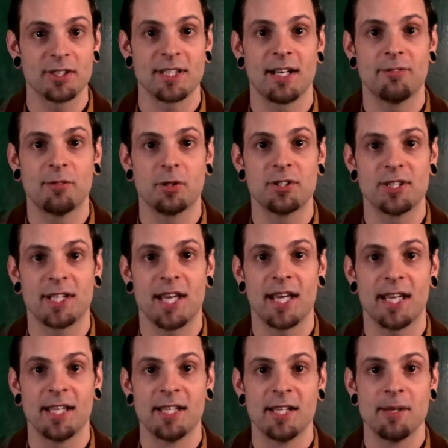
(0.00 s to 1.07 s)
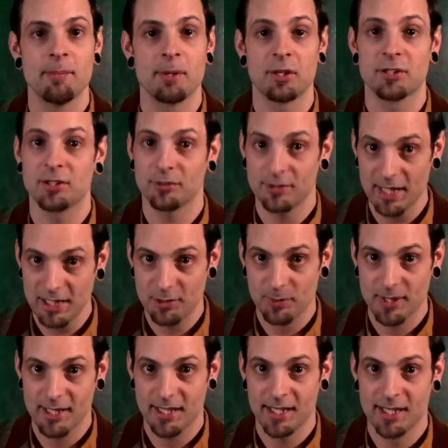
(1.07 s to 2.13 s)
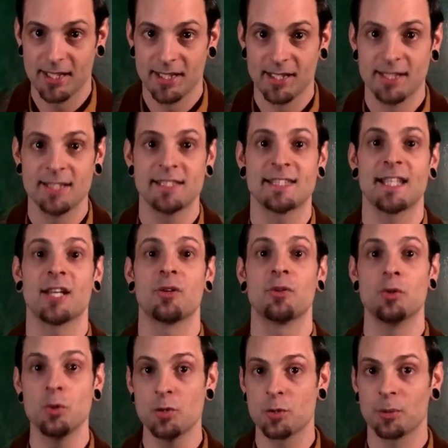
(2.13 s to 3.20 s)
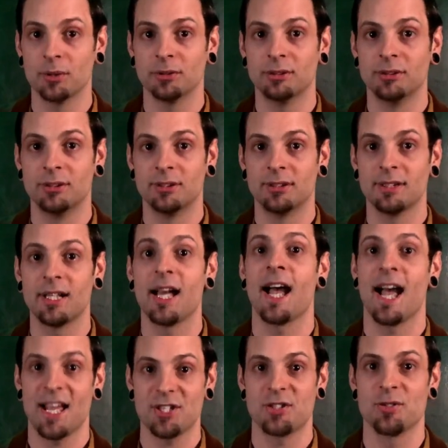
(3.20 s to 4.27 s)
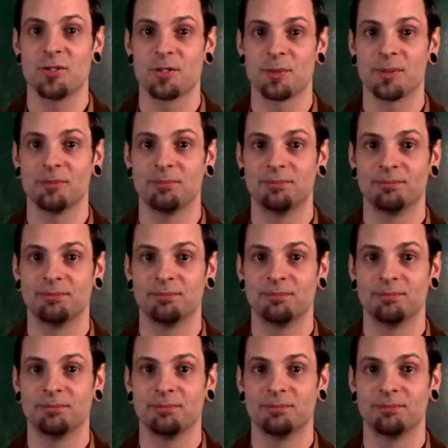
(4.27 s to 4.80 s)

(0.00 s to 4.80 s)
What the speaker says: time for today. But until next week, stay unusual as usual.